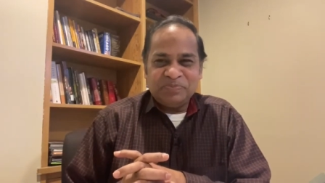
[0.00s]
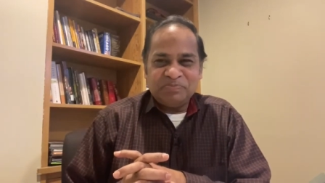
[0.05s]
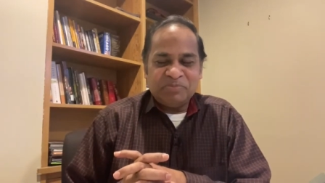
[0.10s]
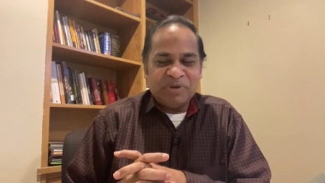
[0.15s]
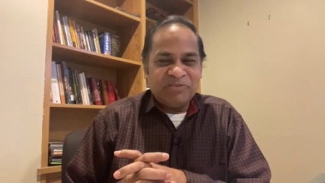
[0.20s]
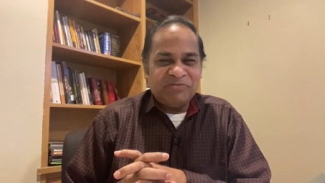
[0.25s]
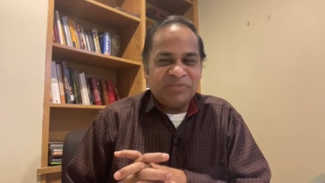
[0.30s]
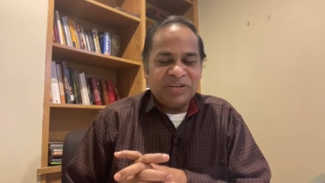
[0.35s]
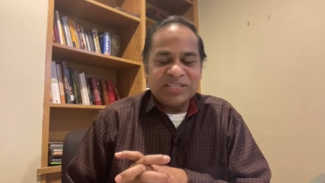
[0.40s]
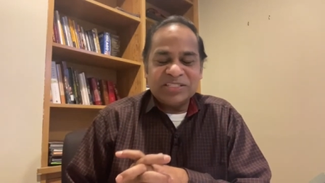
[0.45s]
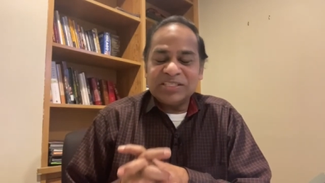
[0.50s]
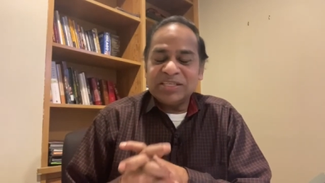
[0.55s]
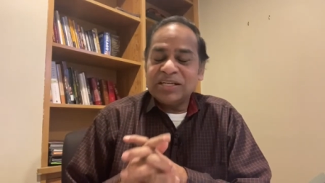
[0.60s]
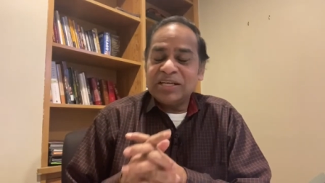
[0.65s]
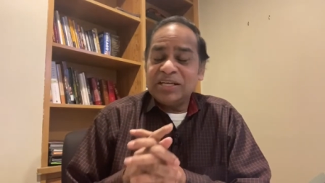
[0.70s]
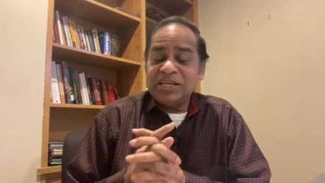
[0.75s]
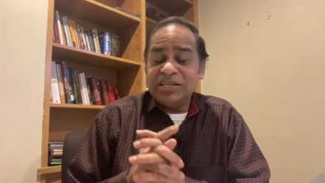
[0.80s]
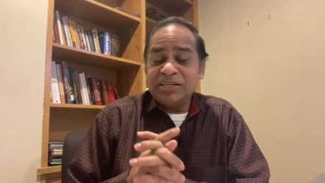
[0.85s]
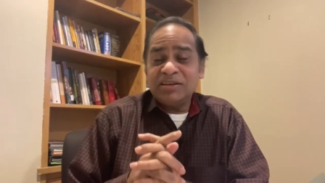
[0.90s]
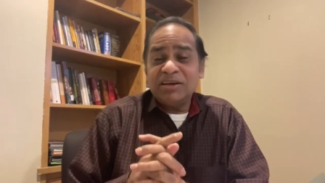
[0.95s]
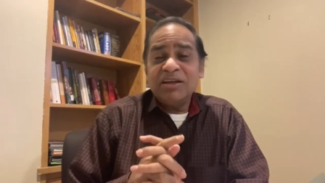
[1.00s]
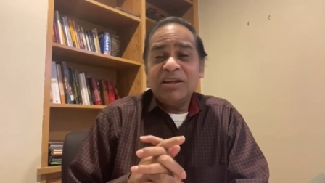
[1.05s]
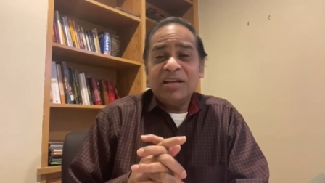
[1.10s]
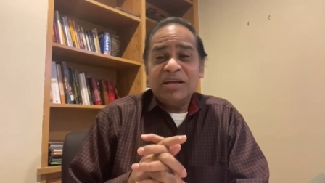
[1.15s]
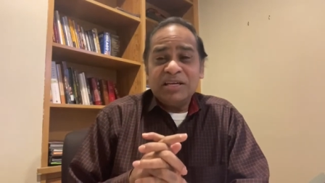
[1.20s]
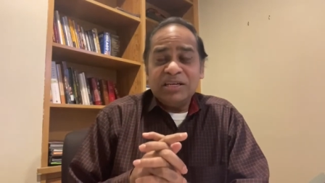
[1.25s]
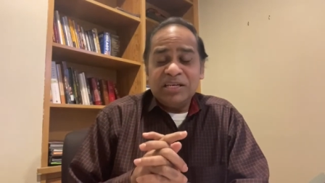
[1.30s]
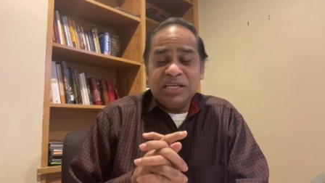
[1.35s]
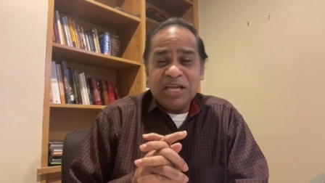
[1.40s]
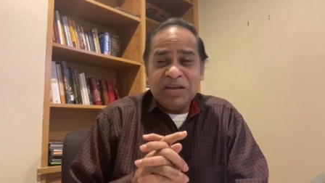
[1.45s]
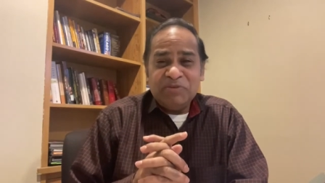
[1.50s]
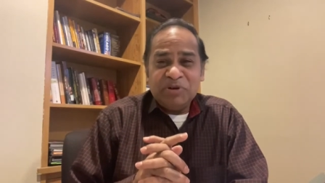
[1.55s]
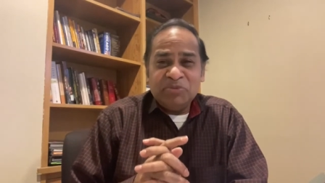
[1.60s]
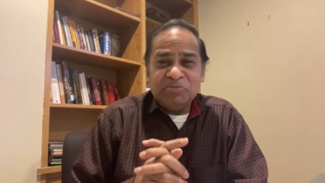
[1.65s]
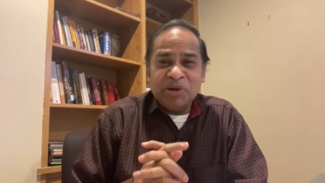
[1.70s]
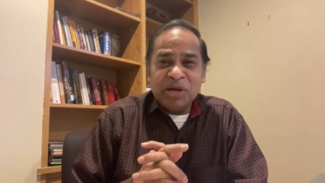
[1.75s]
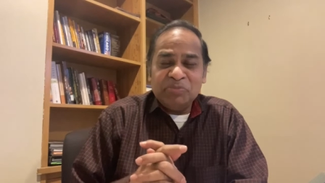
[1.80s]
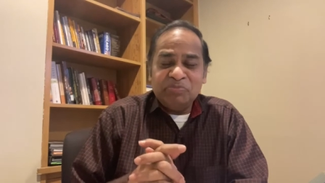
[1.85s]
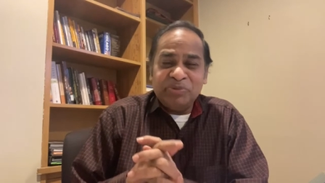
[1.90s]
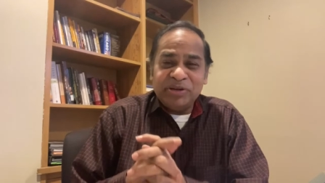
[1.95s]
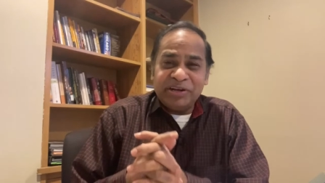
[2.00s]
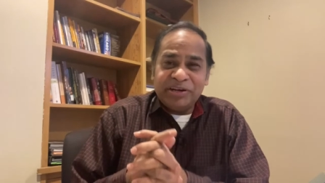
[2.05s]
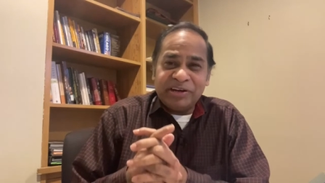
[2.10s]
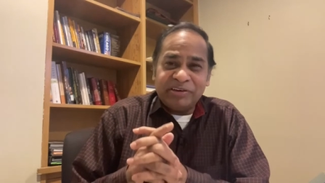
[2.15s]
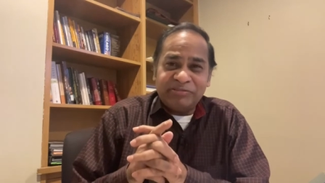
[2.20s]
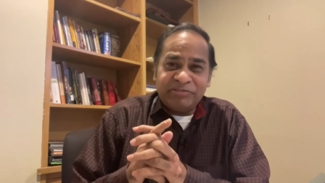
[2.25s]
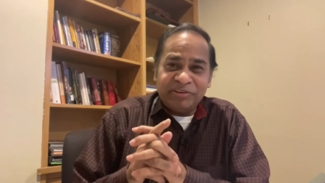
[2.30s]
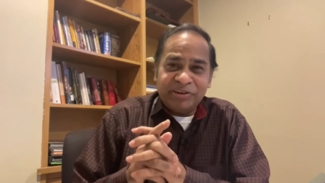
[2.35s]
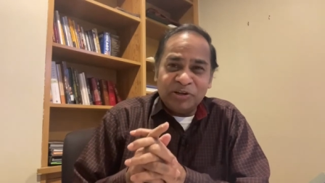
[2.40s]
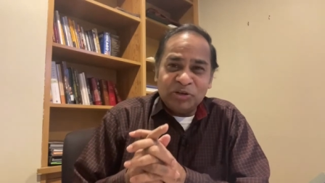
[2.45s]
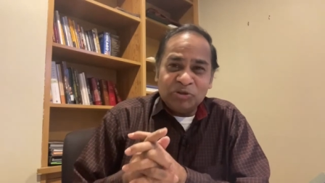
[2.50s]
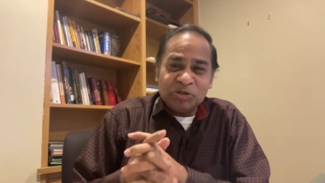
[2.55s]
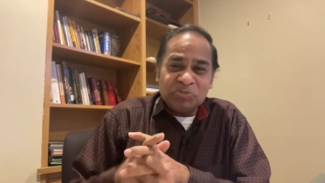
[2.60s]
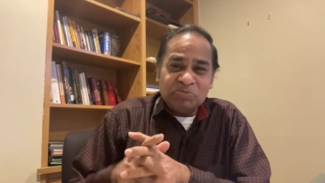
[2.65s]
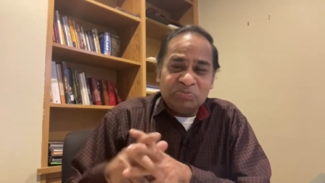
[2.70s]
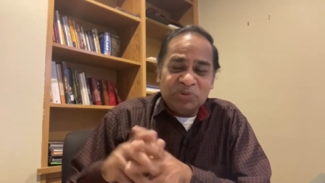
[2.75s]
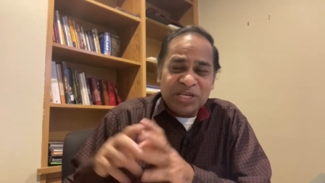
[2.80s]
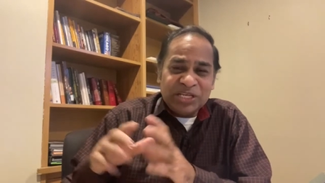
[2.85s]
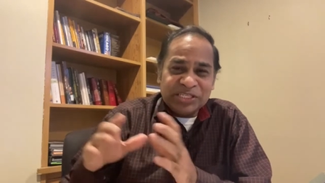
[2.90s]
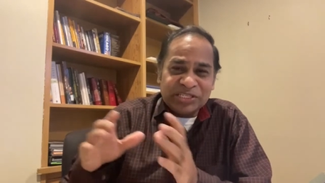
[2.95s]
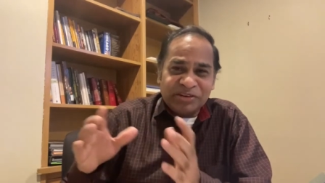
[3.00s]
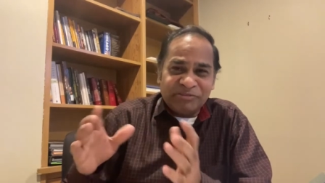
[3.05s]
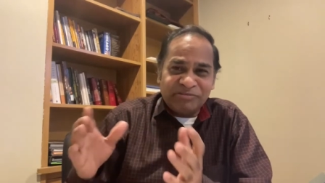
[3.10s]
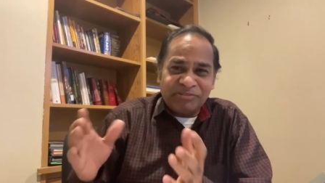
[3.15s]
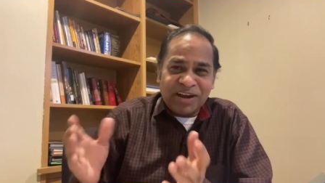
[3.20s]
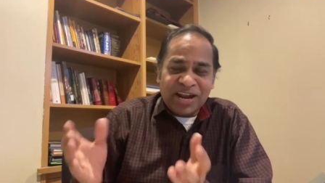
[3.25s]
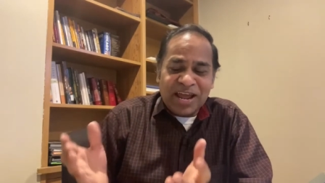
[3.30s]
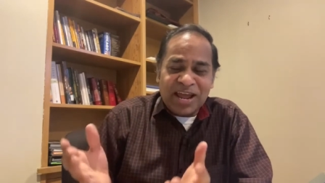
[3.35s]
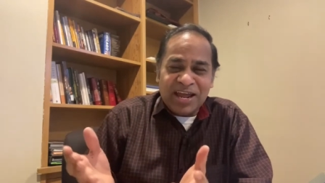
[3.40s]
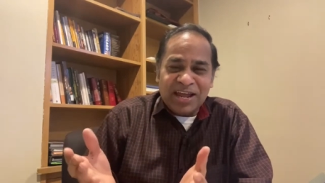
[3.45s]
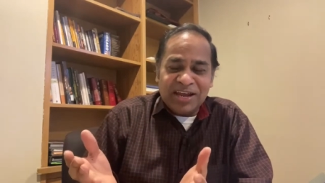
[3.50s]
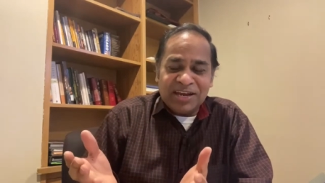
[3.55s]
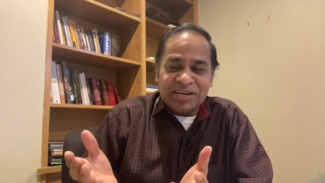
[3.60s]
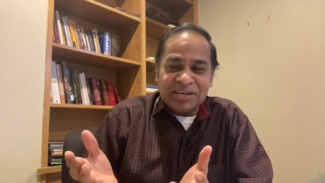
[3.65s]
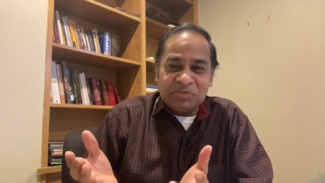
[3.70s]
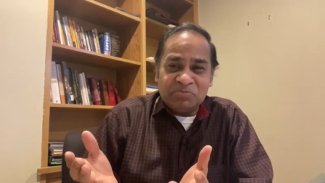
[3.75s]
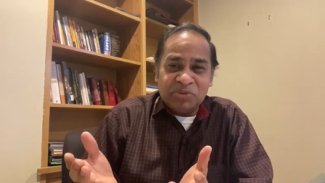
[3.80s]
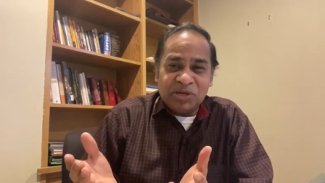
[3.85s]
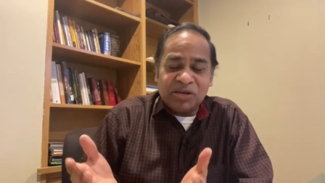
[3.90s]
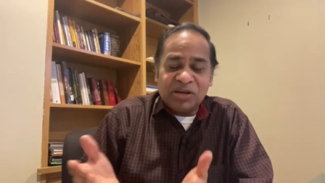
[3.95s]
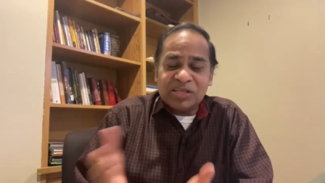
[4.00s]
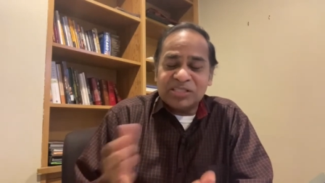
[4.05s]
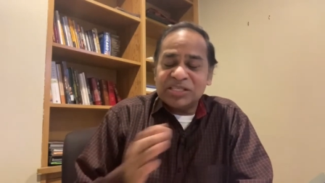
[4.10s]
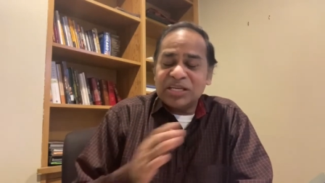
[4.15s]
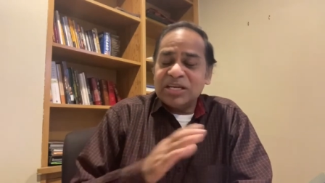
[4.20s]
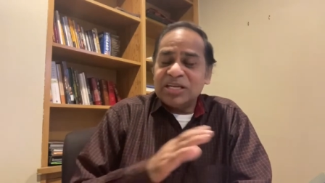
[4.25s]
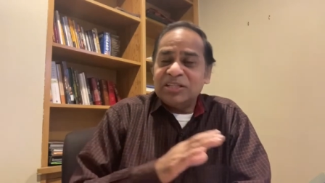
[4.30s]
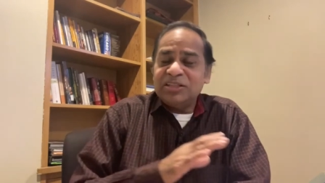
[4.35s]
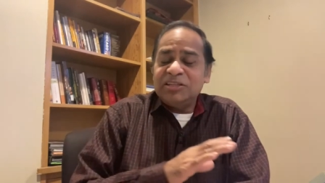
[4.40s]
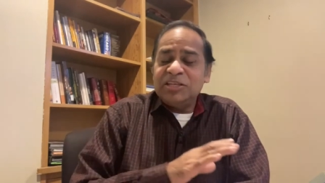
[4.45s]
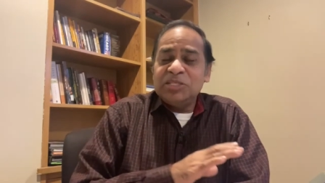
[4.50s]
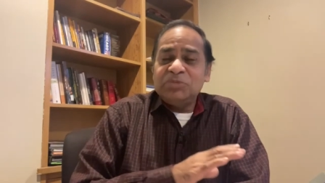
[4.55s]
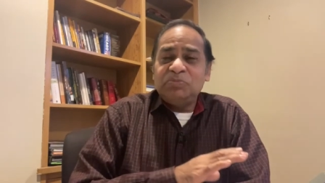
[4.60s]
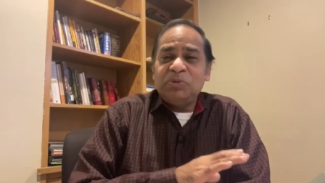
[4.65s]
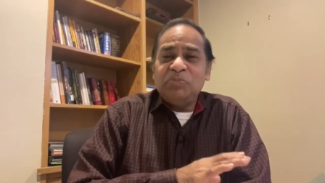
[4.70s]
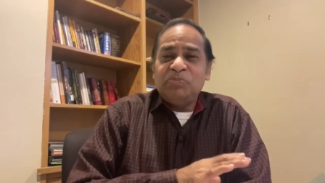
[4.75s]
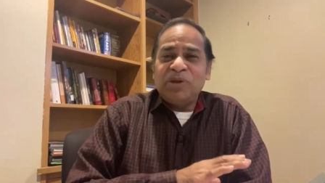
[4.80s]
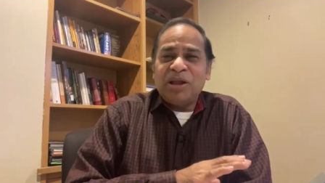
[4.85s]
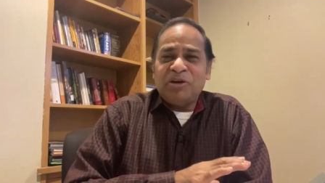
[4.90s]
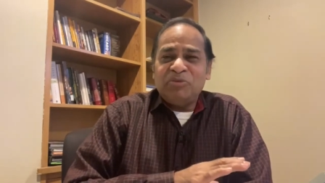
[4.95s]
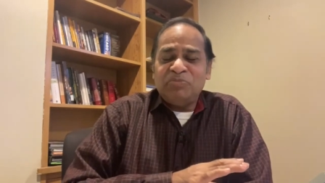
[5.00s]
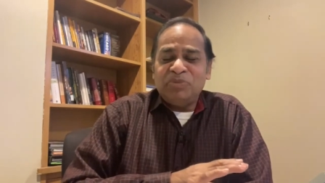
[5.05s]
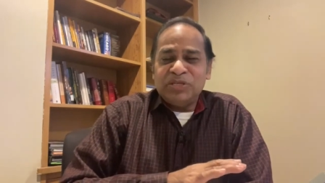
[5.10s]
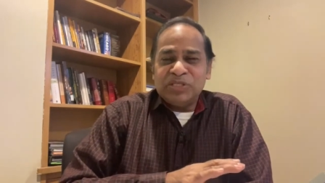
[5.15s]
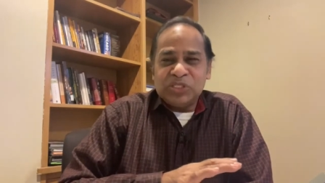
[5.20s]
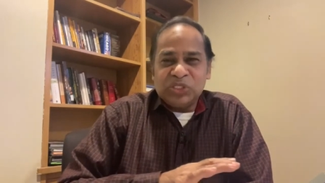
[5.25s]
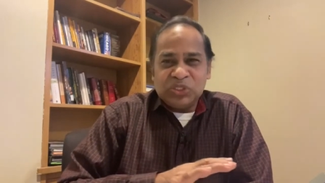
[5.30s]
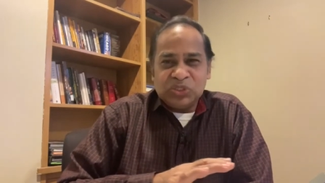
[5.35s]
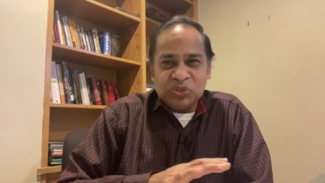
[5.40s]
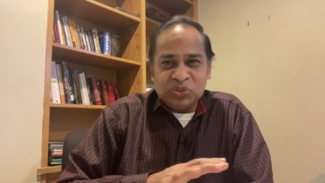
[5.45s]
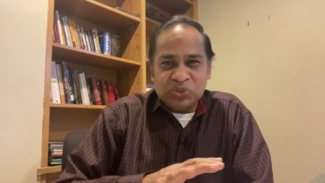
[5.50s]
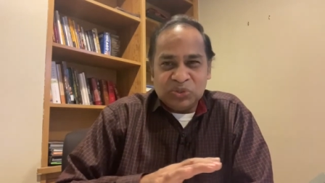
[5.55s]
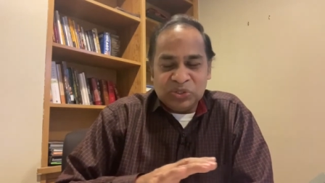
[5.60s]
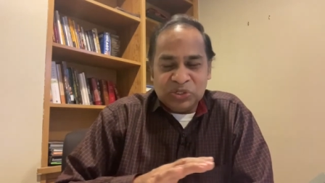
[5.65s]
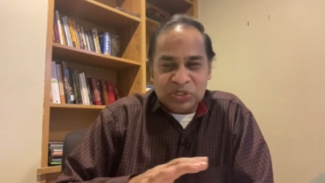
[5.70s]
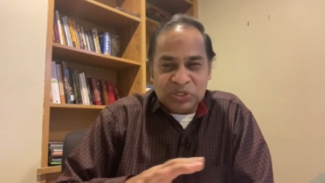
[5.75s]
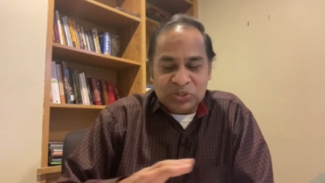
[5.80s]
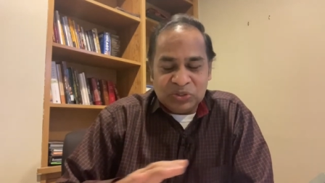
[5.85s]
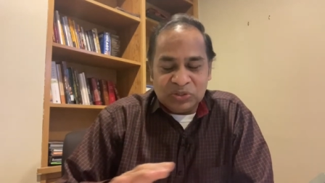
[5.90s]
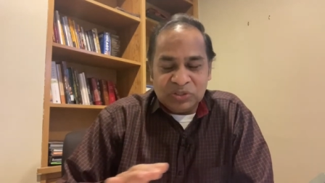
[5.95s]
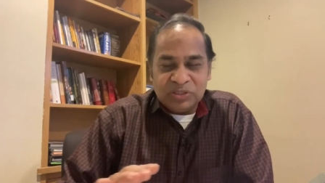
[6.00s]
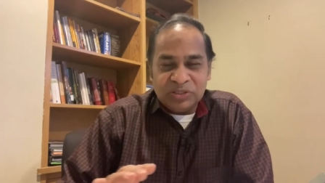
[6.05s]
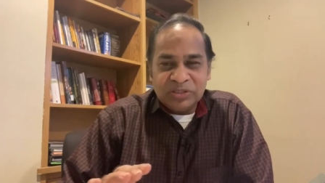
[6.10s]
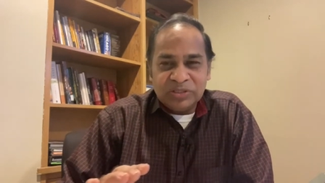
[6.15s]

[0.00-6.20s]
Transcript: My friends, here David might be referring to a piece of land because these people have been so good,